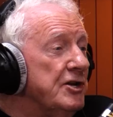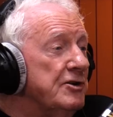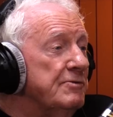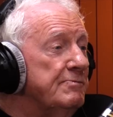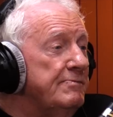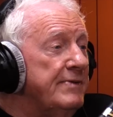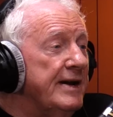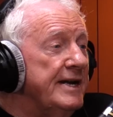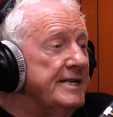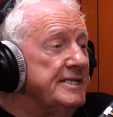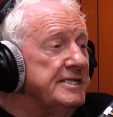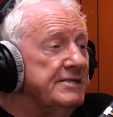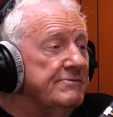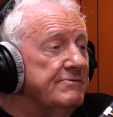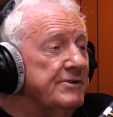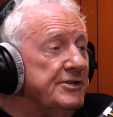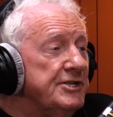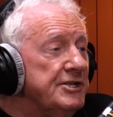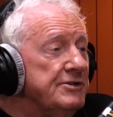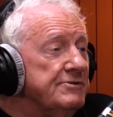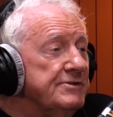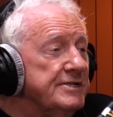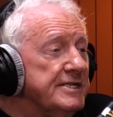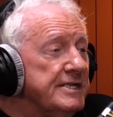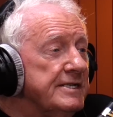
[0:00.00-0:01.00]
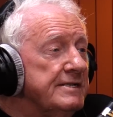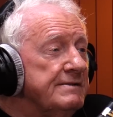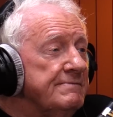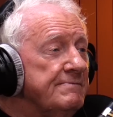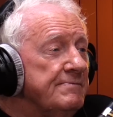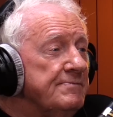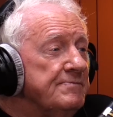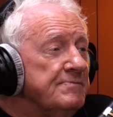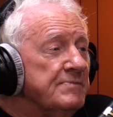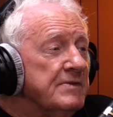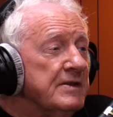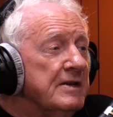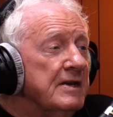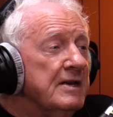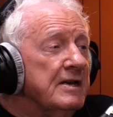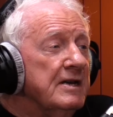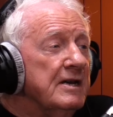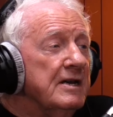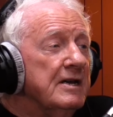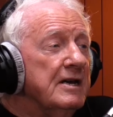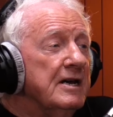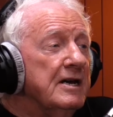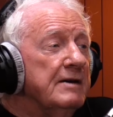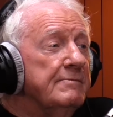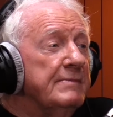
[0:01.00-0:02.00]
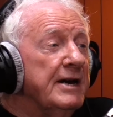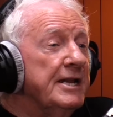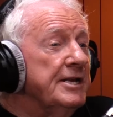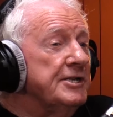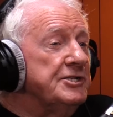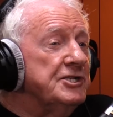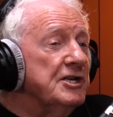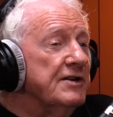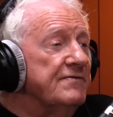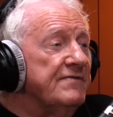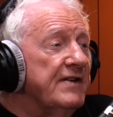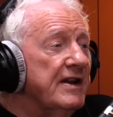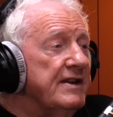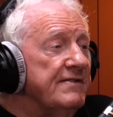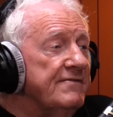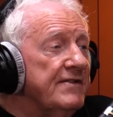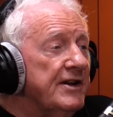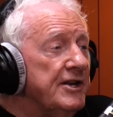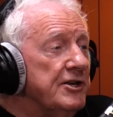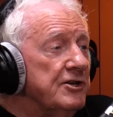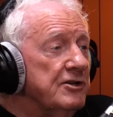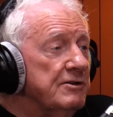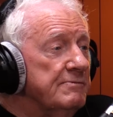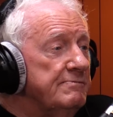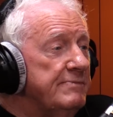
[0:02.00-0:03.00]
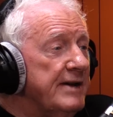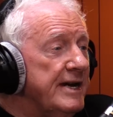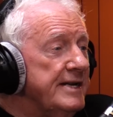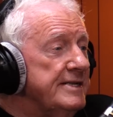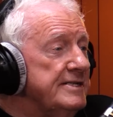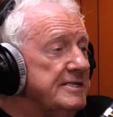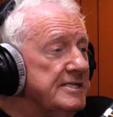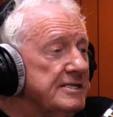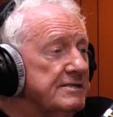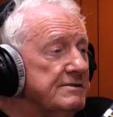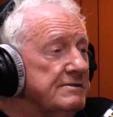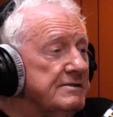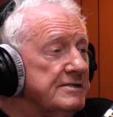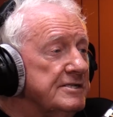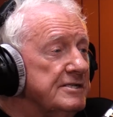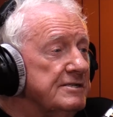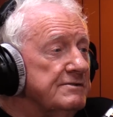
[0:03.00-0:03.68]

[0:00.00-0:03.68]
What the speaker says: good bait to Reduta. And I took very, very good bait to